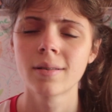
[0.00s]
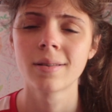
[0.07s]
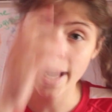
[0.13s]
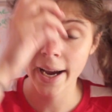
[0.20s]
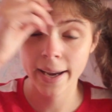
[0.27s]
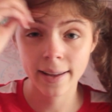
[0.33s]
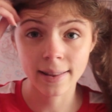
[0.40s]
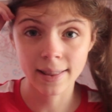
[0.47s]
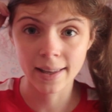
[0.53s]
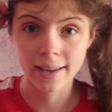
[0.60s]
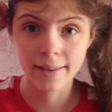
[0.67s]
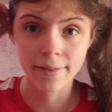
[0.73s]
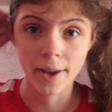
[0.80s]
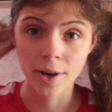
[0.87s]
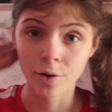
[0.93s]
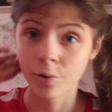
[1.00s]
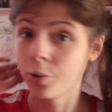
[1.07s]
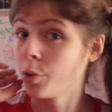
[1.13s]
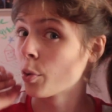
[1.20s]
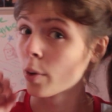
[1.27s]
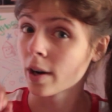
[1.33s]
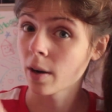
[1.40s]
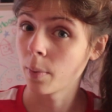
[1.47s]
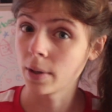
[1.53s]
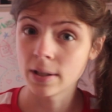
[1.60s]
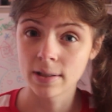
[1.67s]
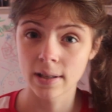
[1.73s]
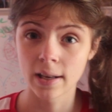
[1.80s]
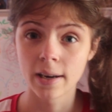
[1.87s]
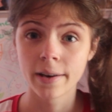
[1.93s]
I live in New York, which
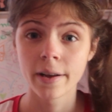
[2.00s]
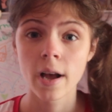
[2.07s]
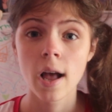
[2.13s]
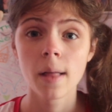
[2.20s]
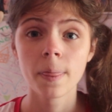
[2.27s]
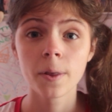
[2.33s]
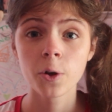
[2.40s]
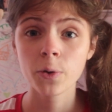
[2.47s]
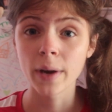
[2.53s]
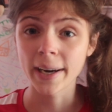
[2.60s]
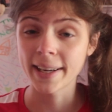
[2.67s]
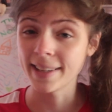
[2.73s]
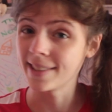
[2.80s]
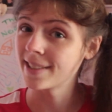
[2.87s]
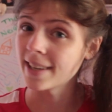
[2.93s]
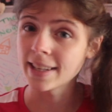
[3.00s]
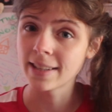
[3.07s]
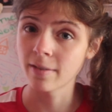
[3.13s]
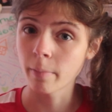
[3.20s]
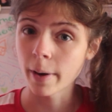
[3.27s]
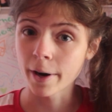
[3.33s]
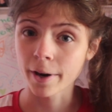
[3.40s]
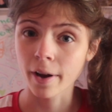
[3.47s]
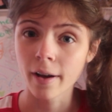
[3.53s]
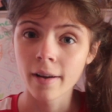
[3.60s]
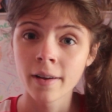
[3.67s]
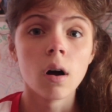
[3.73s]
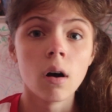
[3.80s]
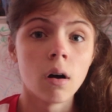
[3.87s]
is in the United States of America.